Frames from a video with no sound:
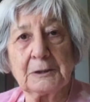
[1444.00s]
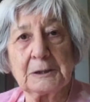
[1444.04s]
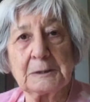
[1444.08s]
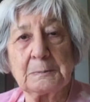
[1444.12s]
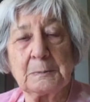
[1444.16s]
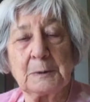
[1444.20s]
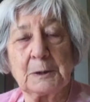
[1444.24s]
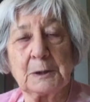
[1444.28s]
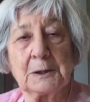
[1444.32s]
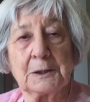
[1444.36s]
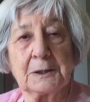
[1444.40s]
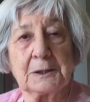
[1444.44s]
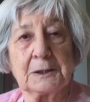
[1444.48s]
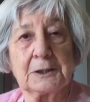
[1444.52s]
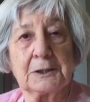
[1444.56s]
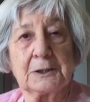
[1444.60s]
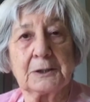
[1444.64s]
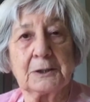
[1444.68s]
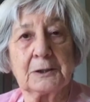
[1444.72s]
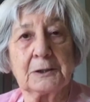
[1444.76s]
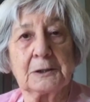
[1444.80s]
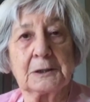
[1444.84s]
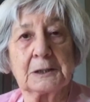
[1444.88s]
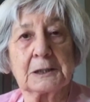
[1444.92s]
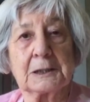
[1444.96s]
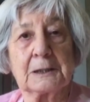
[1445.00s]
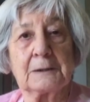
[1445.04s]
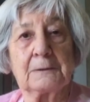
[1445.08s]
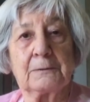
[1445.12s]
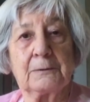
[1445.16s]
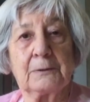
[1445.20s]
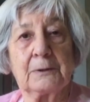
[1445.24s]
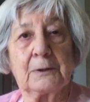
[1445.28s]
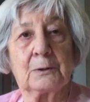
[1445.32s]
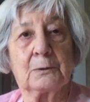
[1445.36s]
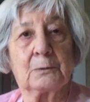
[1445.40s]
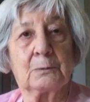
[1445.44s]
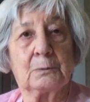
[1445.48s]
correspondence students can
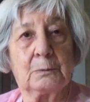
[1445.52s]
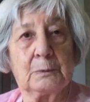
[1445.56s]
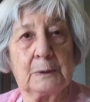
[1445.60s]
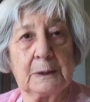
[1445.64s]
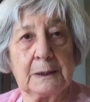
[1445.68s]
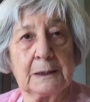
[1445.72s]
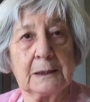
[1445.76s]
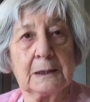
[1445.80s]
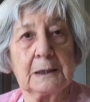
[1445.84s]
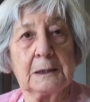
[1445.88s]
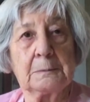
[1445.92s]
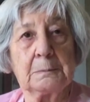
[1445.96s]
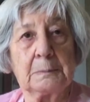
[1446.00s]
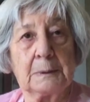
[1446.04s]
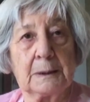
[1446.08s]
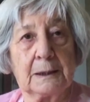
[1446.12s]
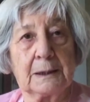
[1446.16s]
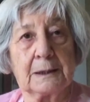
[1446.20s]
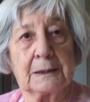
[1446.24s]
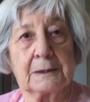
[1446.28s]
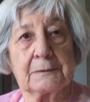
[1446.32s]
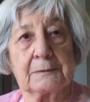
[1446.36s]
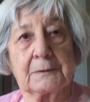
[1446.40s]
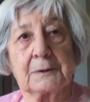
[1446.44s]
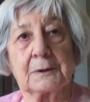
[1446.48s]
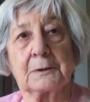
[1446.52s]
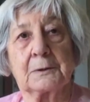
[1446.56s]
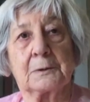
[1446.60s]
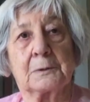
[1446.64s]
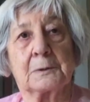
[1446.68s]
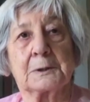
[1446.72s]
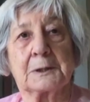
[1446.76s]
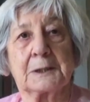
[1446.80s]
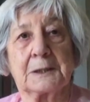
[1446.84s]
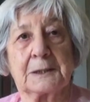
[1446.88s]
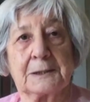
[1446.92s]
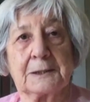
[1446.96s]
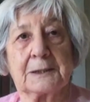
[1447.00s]
feel really part of the
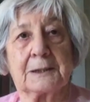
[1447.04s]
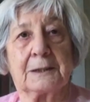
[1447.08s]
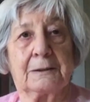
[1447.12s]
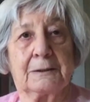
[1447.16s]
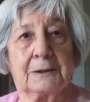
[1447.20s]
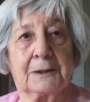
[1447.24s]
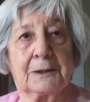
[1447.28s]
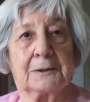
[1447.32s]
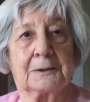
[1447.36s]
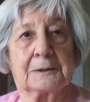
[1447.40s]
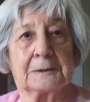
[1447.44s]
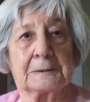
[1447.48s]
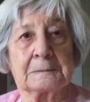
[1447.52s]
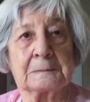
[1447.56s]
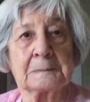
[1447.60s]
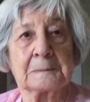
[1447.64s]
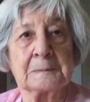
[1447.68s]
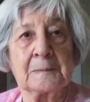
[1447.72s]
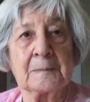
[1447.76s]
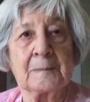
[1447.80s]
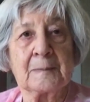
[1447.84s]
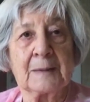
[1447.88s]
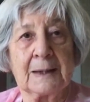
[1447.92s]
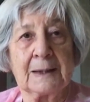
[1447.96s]
course that's going on.